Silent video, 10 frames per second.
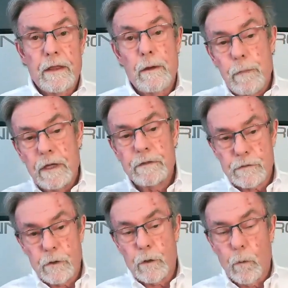that means
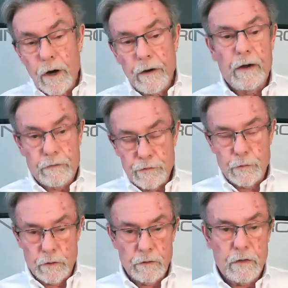it's going to wear out
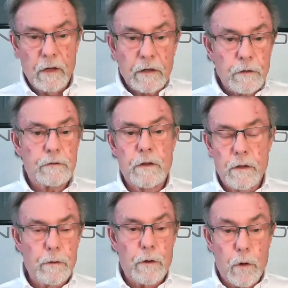sooner than like the,
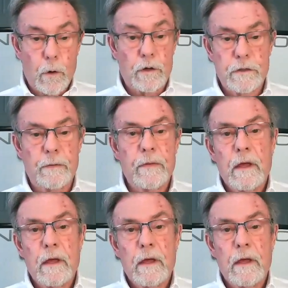the, the Corsa.